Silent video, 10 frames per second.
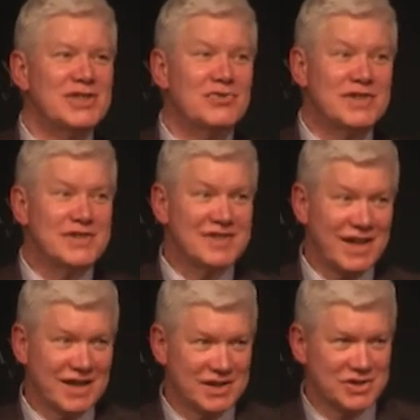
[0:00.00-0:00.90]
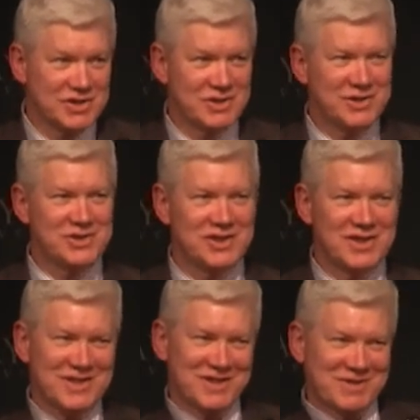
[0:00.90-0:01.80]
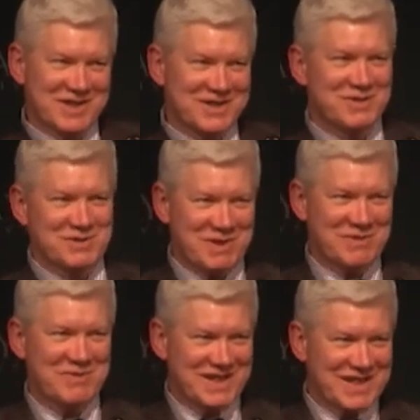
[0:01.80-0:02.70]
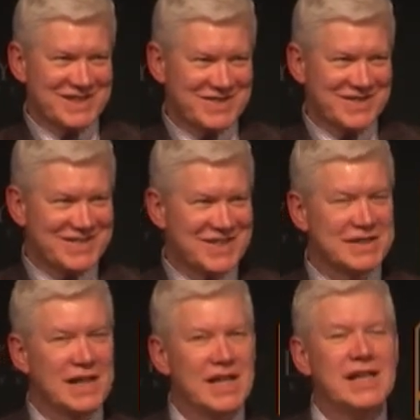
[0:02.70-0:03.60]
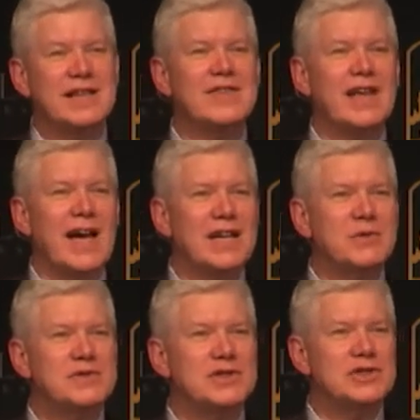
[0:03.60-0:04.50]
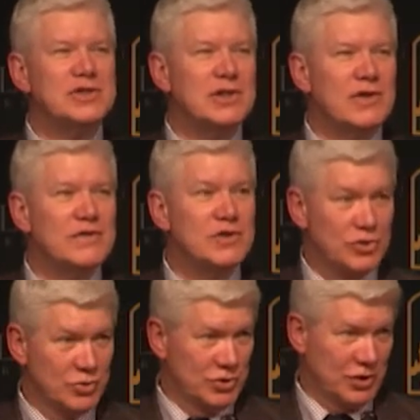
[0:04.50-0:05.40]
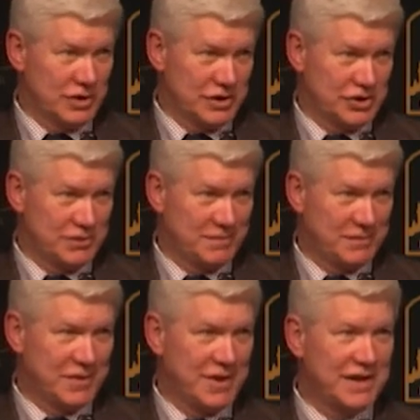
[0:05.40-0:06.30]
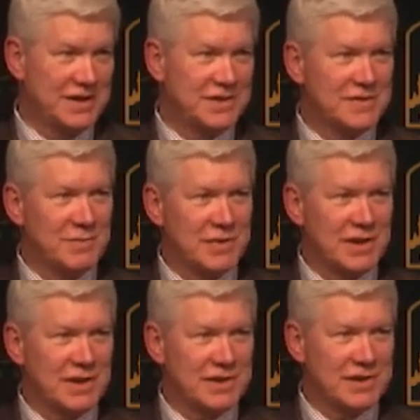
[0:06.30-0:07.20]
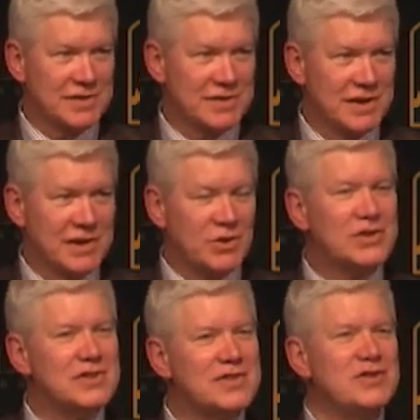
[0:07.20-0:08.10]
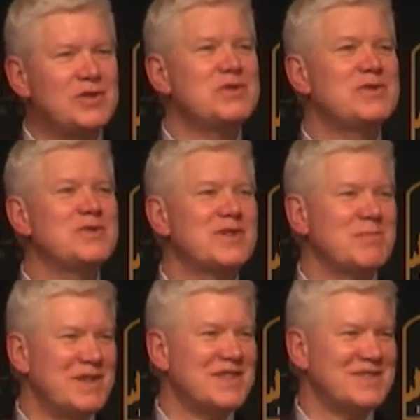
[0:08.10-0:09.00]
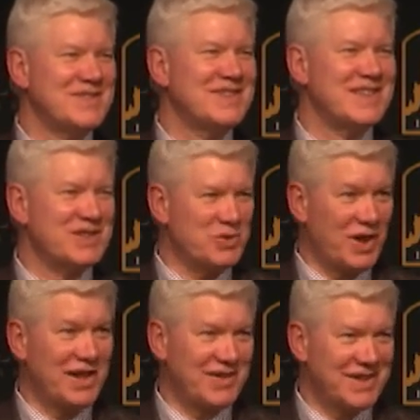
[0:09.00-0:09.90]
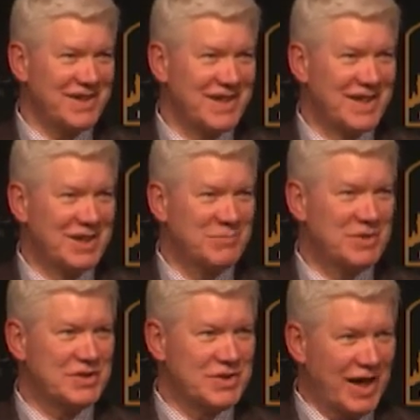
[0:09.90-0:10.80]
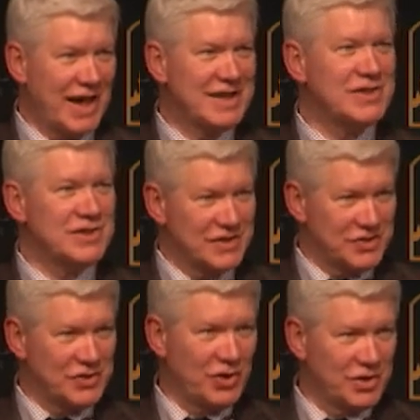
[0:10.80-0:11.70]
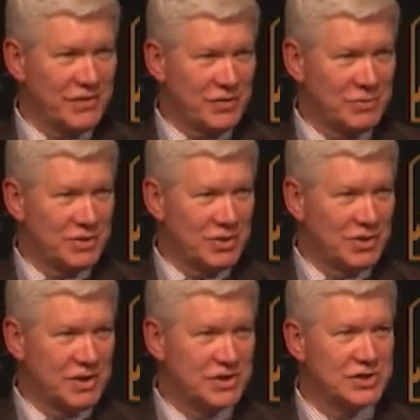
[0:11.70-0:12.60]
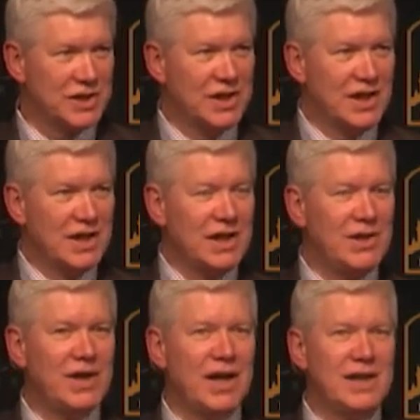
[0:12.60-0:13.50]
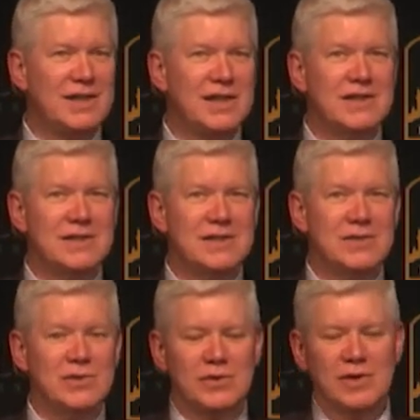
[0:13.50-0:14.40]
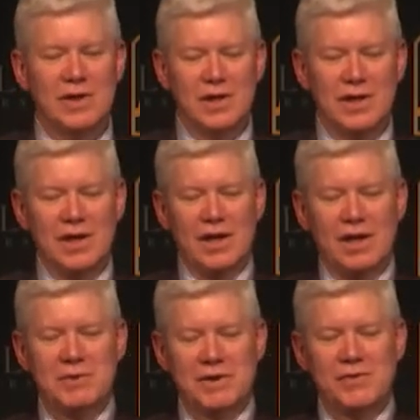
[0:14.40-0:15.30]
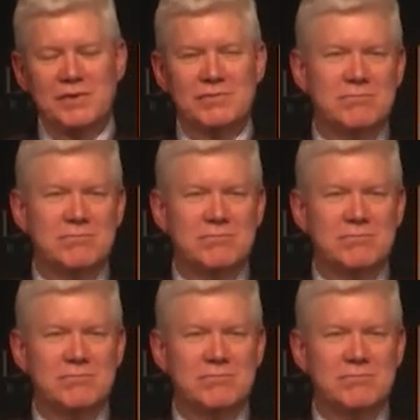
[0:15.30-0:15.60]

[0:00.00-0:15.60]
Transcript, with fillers: in research, not sharing this with their students perhaps, but engaging in research, is the acquisition of new knowledge. So the idea is something like this not just new to the person, the inquirer, but adding to the stock of human knowledge. Now, I think that, you know, I mean, I've had